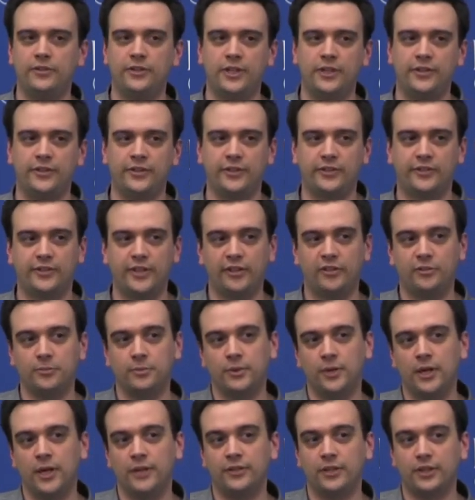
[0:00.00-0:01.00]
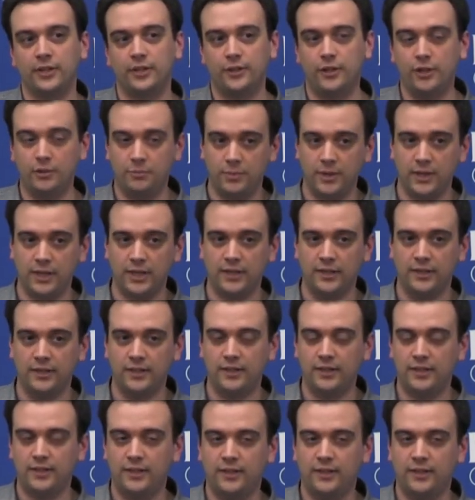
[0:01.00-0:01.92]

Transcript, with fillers: isn't as accessible as it could be.